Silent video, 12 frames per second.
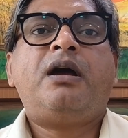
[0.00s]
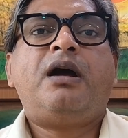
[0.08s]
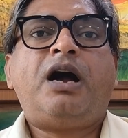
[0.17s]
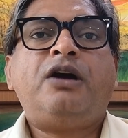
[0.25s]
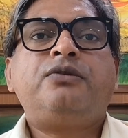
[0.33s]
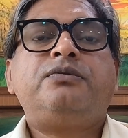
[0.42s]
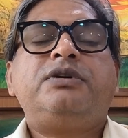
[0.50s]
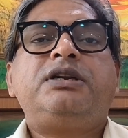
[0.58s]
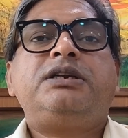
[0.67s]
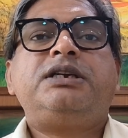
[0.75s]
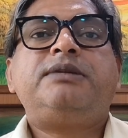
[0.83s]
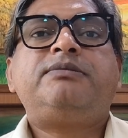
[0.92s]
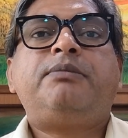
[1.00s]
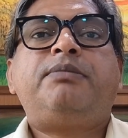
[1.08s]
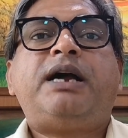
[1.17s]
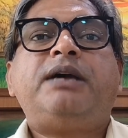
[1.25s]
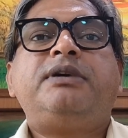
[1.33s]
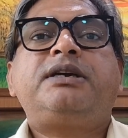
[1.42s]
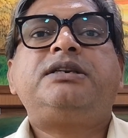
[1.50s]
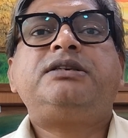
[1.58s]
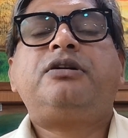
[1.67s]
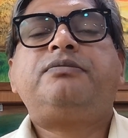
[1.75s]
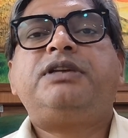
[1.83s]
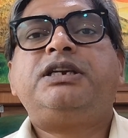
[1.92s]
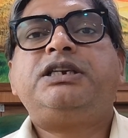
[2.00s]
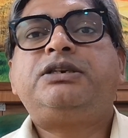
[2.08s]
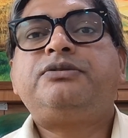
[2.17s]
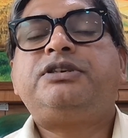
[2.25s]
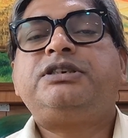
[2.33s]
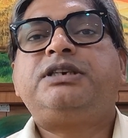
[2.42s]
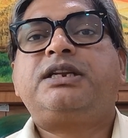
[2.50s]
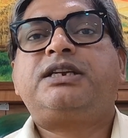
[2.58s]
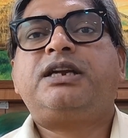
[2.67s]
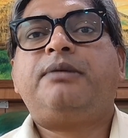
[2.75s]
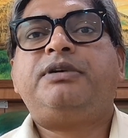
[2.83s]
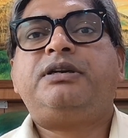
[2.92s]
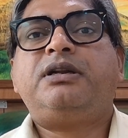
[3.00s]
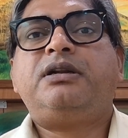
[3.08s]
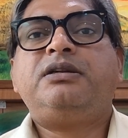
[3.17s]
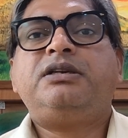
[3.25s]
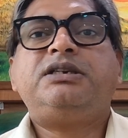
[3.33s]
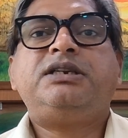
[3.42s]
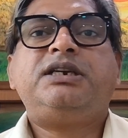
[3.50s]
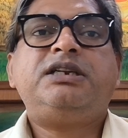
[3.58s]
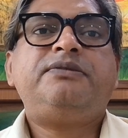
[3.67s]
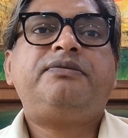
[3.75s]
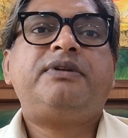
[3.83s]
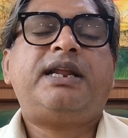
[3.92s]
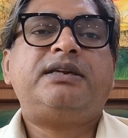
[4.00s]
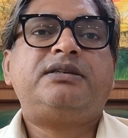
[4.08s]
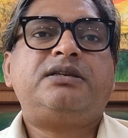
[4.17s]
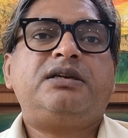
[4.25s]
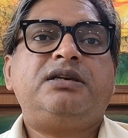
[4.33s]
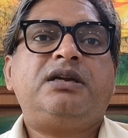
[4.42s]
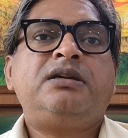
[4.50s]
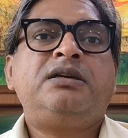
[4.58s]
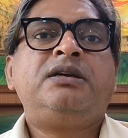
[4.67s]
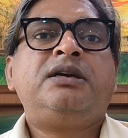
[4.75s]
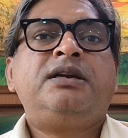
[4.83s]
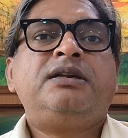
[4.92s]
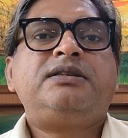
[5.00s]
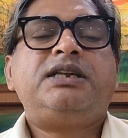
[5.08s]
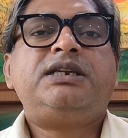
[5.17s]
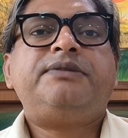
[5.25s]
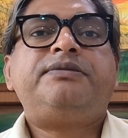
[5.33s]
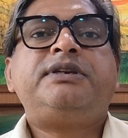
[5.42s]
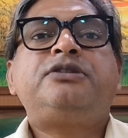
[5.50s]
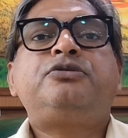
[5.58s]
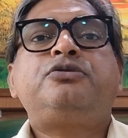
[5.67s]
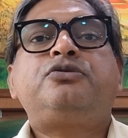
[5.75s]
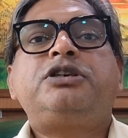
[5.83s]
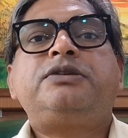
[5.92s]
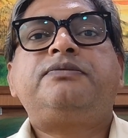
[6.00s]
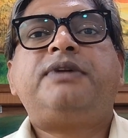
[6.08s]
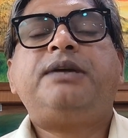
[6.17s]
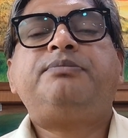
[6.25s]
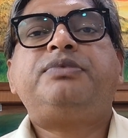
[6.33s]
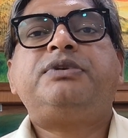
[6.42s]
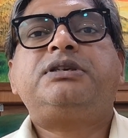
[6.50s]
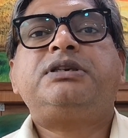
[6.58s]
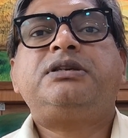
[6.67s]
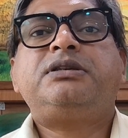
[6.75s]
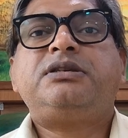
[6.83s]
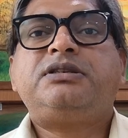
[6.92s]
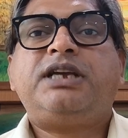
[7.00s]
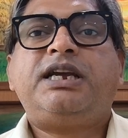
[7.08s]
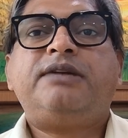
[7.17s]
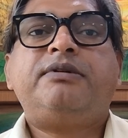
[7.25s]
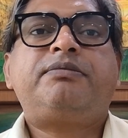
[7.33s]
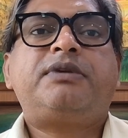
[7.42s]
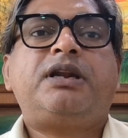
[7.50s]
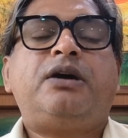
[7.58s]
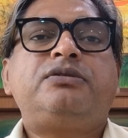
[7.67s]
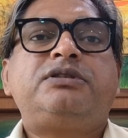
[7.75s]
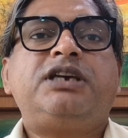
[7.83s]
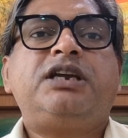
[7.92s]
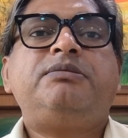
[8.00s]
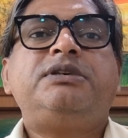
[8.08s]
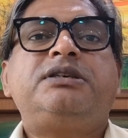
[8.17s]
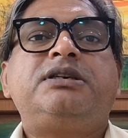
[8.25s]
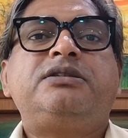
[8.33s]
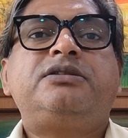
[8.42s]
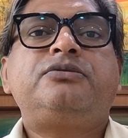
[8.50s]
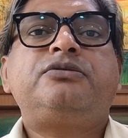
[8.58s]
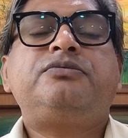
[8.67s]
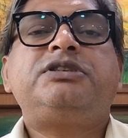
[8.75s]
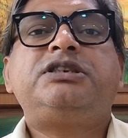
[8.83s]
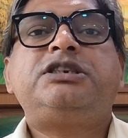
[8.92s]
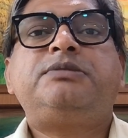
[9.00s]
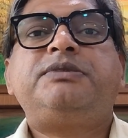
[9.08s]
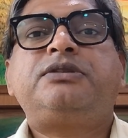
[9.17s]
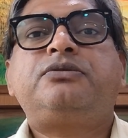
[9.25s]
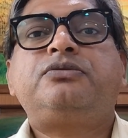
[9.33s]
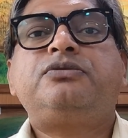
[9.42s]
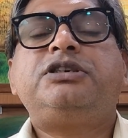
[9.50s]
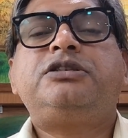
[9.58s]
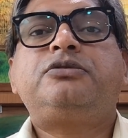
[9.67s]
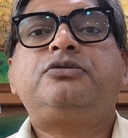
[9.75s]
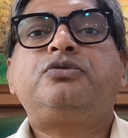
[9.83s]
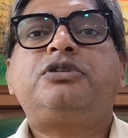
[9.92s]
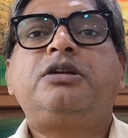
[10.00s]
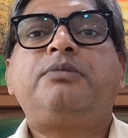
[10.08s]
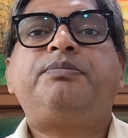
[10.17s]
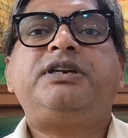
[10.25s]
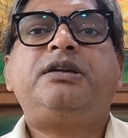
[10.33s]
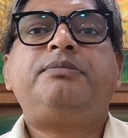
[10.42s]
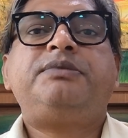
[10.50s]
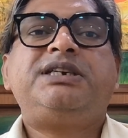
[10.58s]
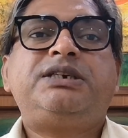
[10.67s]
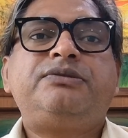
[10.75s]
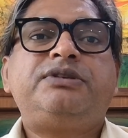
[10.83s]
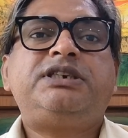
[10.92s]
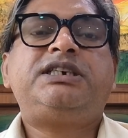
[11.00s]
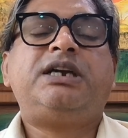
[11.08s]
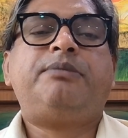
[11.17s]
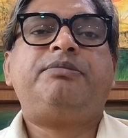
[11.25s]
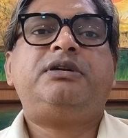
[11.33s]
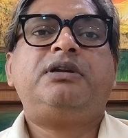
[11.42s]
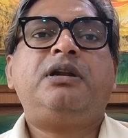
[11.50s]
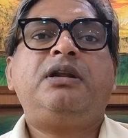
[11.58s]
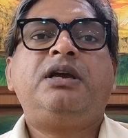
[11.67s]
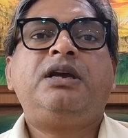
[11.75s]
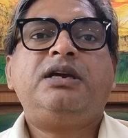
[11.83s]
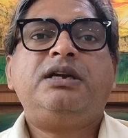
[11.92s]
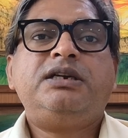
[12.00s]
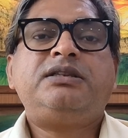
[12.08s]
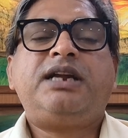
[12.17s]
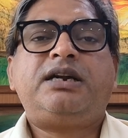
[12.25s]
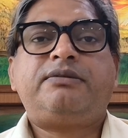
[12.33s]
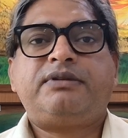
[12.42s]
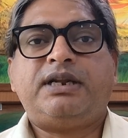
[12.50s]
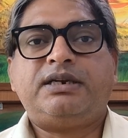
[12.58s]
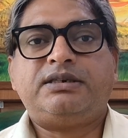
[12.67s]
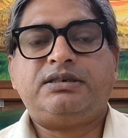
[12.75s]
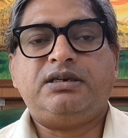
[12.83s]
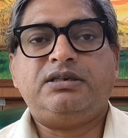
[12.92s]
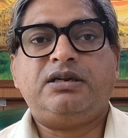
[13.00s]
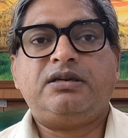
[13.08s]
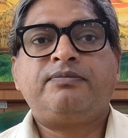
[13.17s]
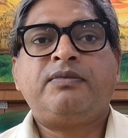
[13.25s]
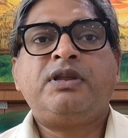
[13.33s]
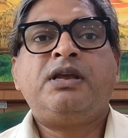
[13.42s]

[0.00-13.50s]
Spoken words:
However, if the buyback is of the equity share capital in any financial year, the reference to 25% in the above clause shall be construed with respect to its total paid up equity capital in that financial year.